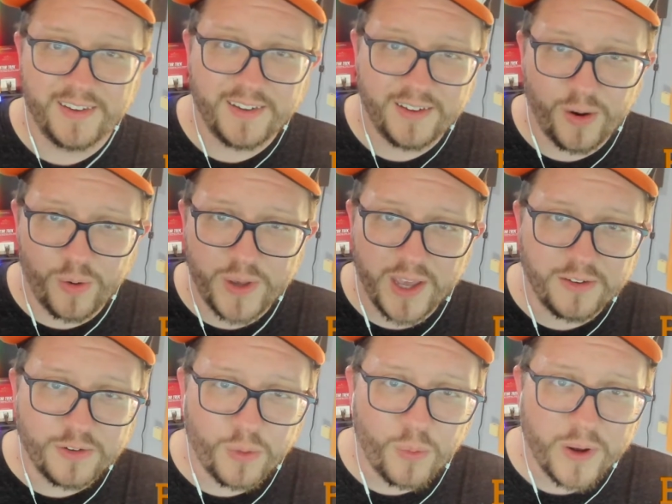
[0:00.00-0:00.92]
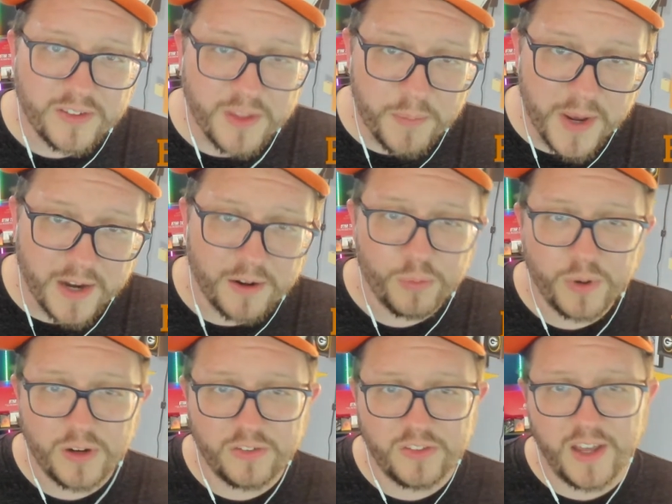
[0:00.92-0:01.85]
Okay, so what's the meta? What
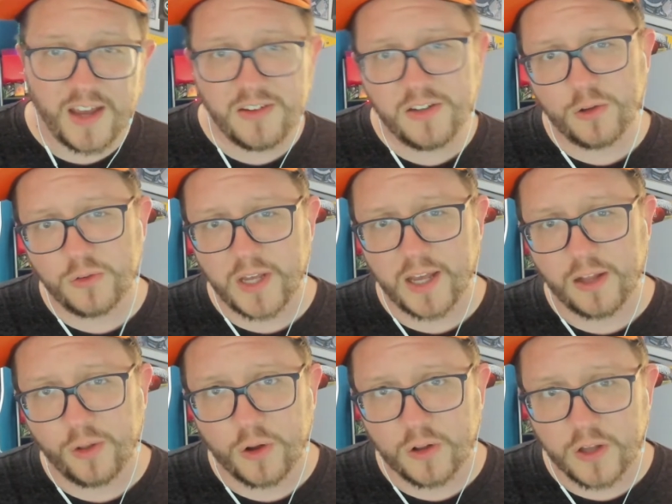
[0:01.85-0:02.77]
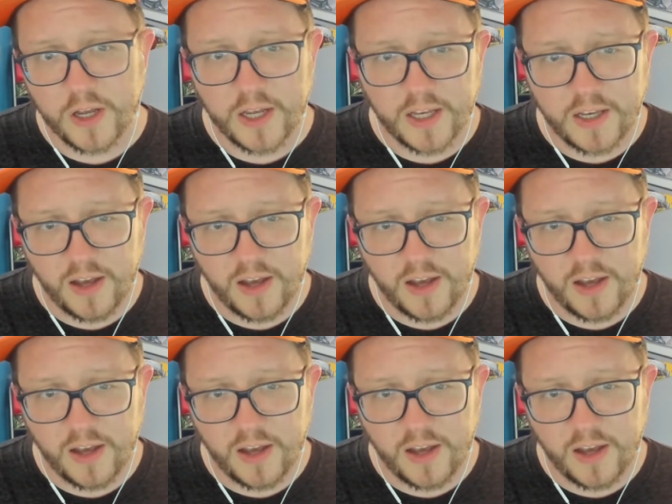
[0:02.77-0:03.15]
does the ideal deck look like?